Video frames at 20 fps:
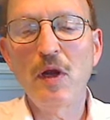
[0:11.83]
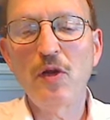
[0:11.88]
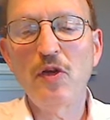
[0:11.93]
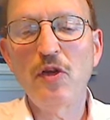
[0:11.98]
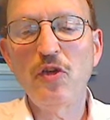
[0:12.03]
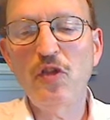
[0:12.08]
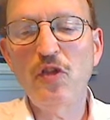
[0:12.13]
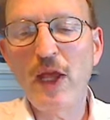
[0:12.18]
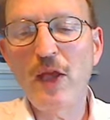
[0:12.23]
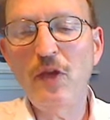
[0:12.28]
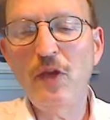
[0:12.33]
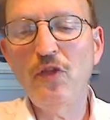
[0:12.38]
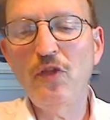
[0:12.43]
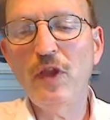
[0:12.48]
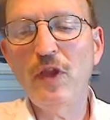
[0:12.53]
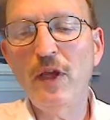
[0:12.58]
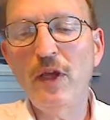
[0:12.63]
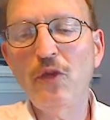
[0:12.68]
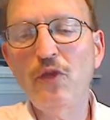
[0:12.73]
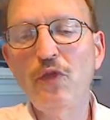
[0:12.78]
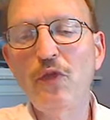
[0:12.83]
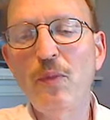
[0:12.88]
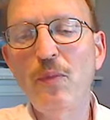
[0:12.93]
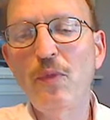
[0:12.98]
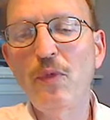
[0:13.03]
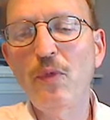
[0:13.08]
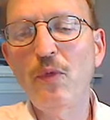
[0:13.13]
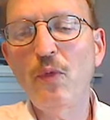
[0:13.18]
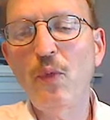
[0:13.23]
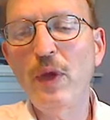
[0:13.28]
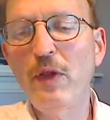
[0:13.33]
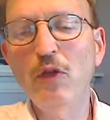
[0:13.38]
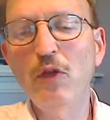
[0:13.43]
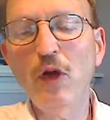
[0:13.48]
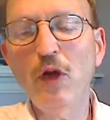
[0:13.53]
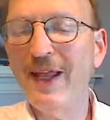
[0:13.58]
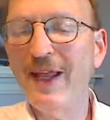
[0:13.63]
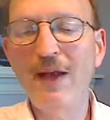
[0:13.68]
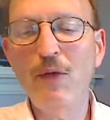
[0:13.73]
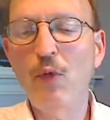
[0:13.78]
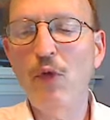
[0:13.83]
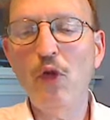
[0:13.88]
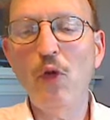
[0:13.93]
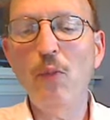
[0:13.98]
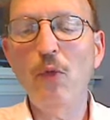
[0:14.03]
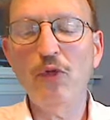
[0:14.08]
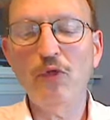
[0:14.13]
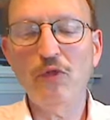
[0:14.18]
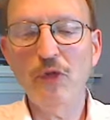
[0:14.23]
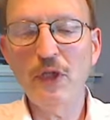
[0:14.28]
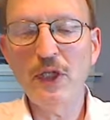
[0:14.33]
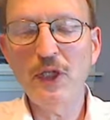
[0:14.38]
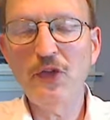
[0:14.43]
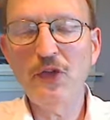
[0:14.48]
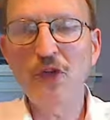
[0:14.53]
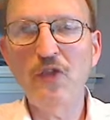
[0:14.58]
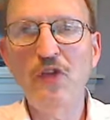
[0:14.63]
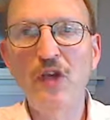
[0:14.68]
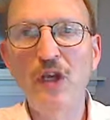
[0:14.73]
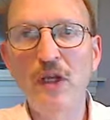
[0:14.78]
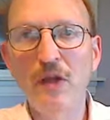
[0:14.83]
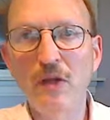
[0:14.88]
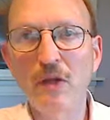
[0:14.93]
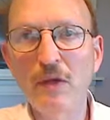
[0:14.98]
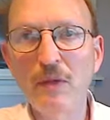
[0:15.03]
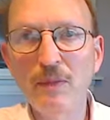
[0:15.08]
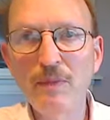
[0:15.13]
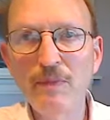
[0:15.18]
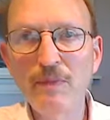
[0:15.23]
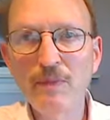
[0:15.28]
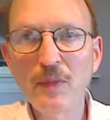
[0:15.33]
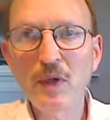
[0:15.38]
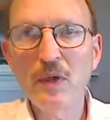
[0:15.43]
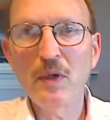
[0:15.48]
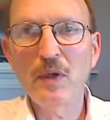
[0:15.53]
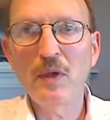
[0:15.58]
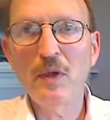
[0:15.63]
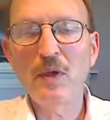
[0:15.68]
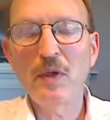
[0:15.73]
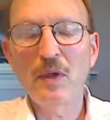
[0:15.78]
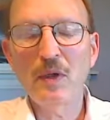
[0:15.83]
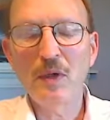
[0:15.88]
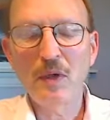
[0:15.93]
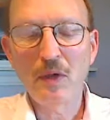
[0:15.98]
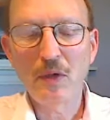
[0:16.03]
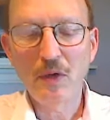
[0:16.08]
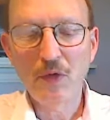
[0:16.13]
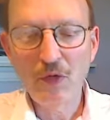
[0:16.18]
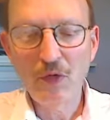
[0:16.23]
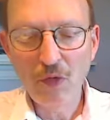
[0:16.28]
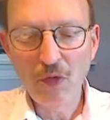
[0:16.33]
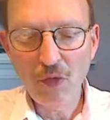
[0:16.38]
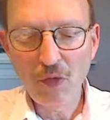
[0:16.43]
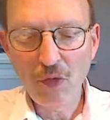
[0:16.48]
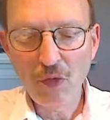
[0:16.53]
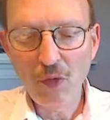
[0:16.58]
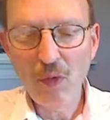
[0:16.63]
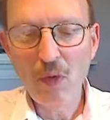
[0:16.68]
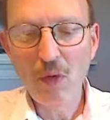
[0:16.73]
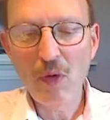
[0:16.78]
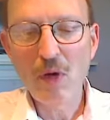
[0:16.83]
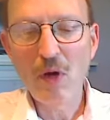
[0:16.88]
To change things from we look at it with almost religious zeal to